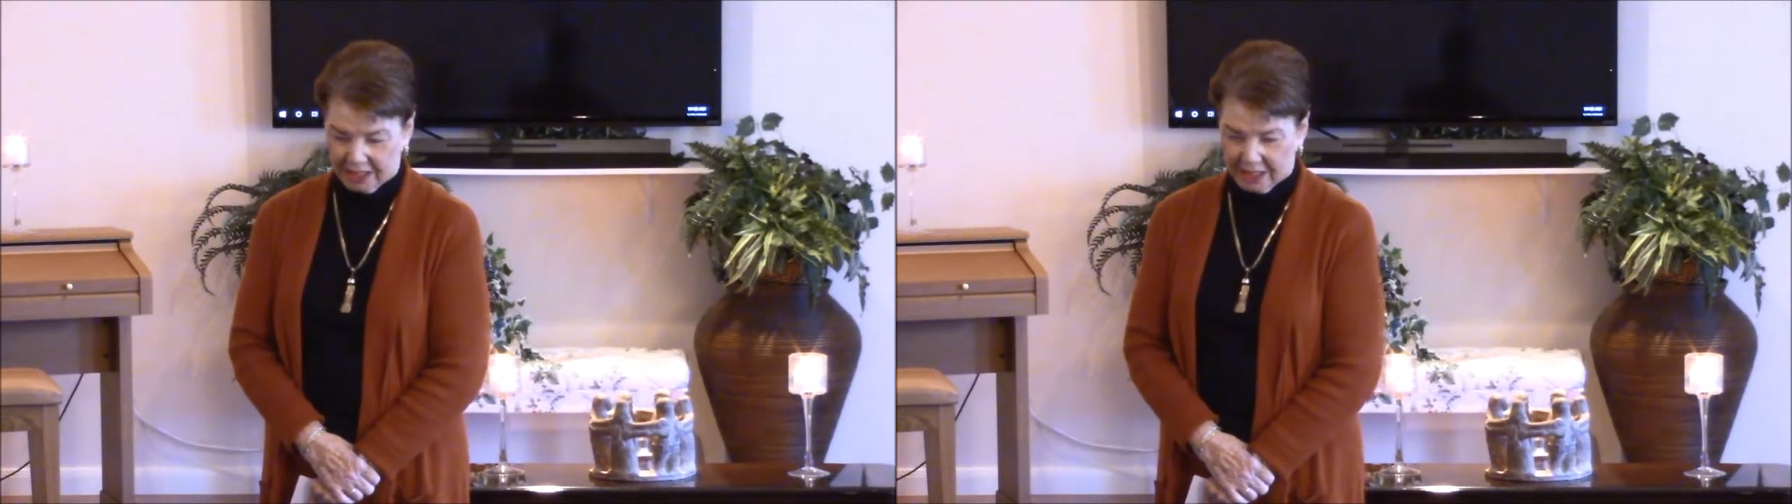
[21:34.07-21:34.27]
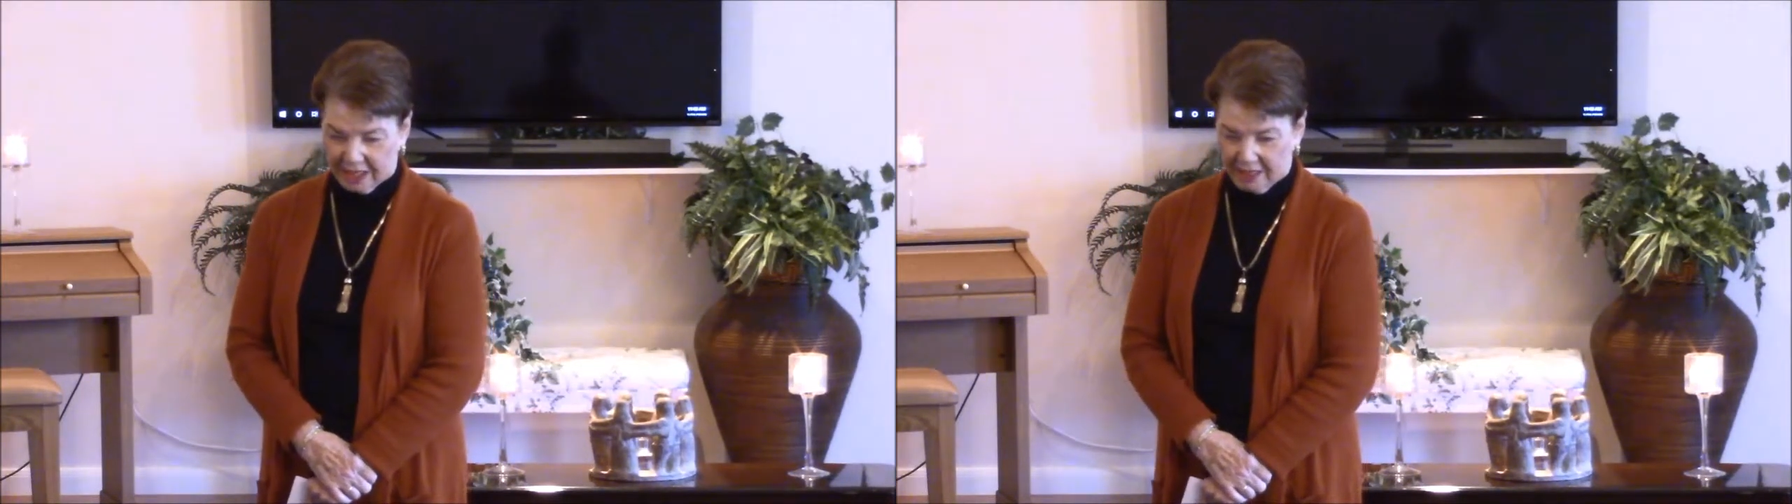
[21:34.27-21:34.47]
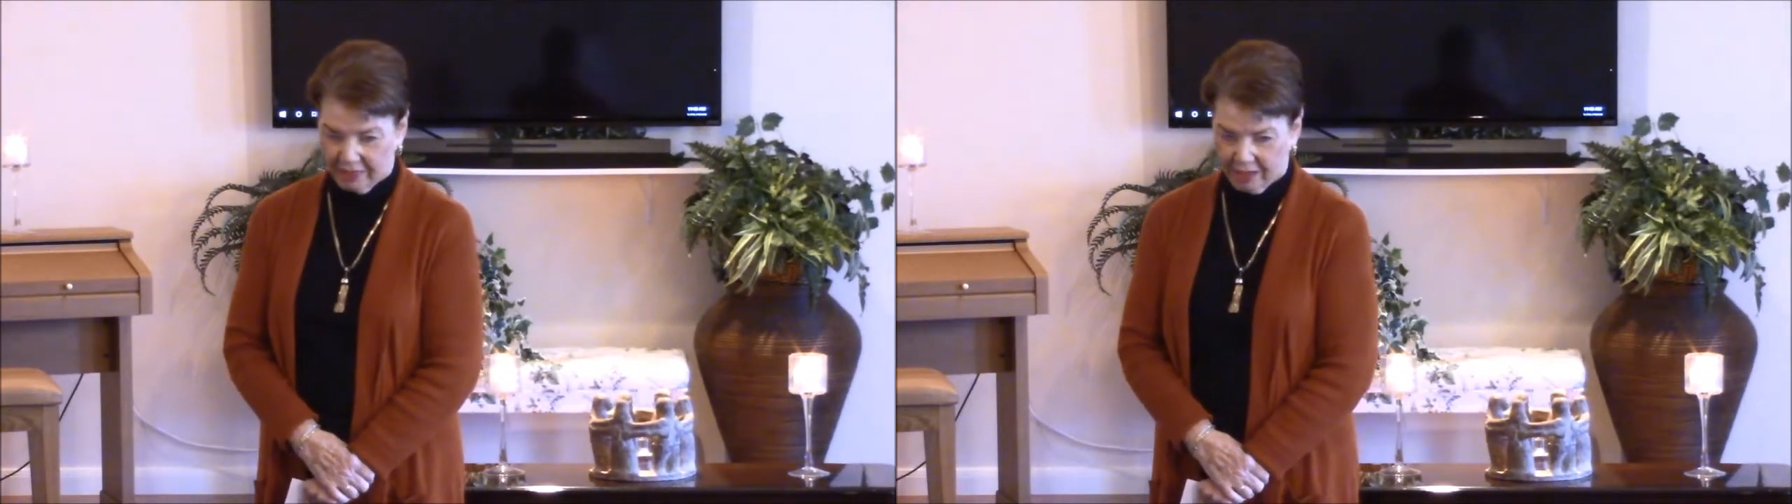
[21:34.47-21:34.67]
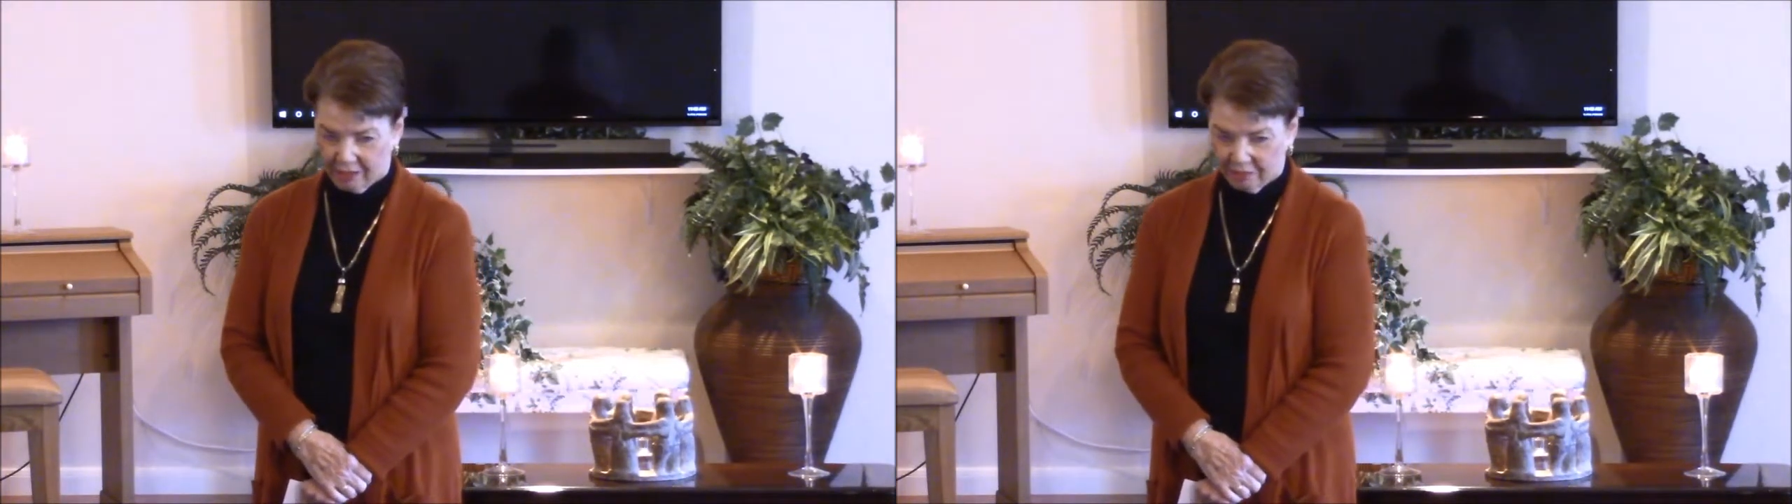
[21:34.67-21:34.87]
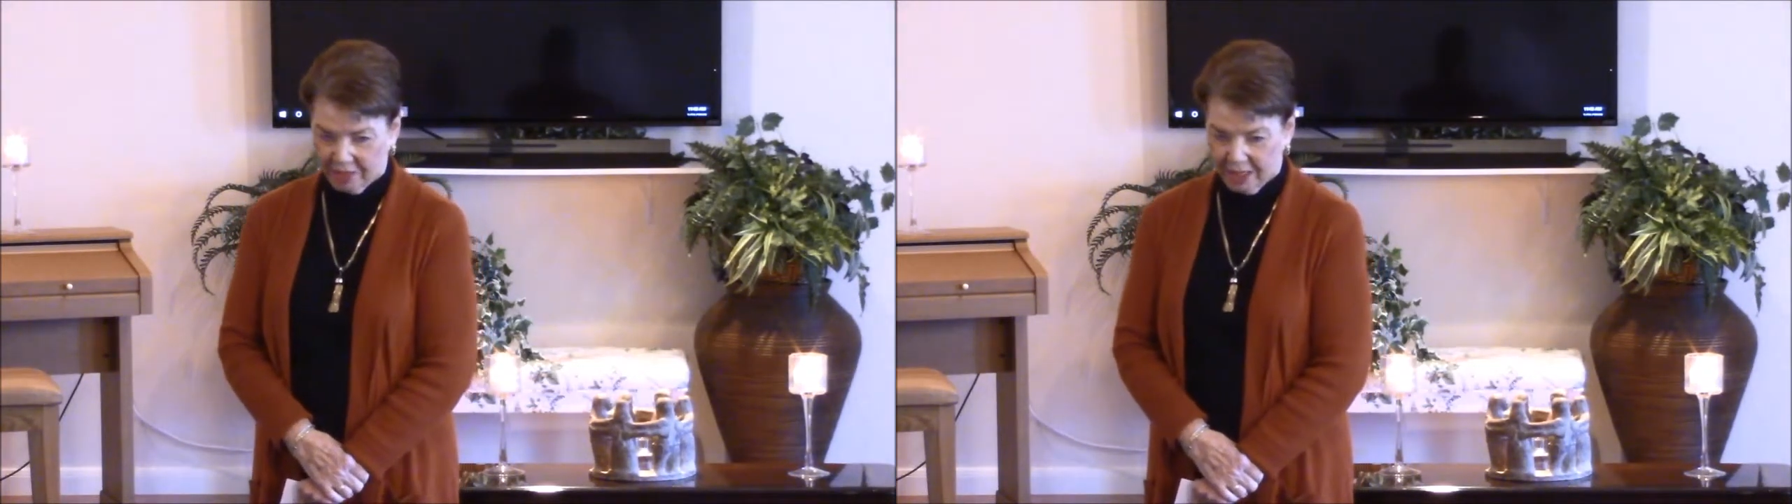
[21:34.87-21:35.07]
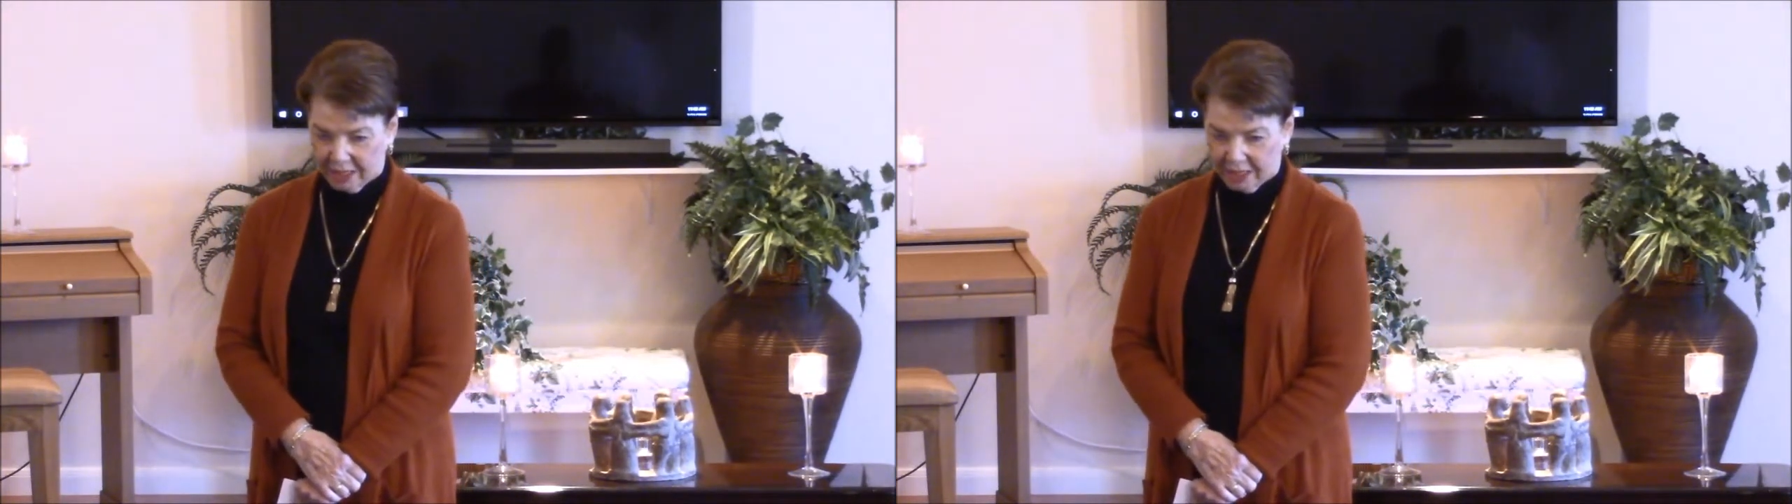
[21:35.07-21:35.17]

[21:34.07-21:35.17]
And then I thought, well,